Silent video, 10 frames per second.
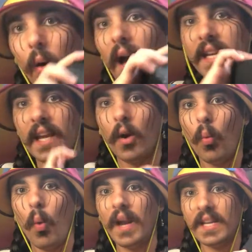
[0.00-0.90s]
idea
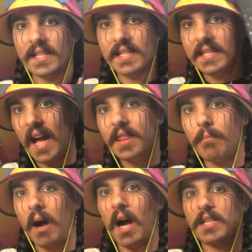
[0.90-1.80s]
what is inside the
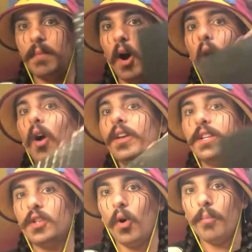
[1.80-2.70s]
box, but all
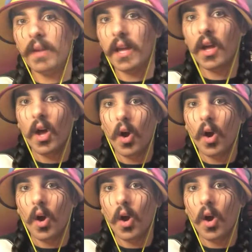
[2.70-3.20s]
he told me